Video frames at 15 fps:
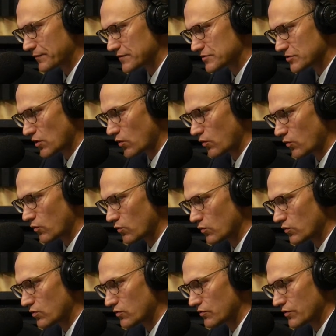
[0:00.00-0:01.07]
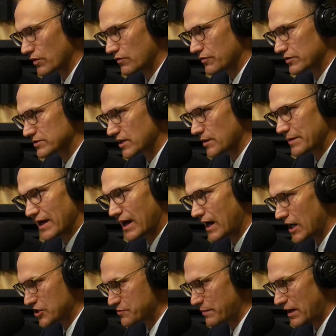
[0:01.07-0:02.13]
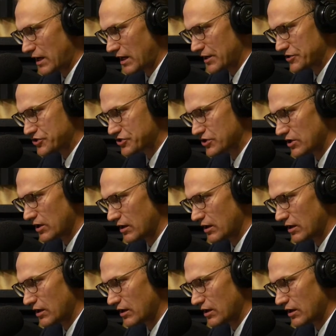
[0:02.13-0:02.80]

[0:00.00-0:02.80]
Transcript: So there's going to be a hodgepodge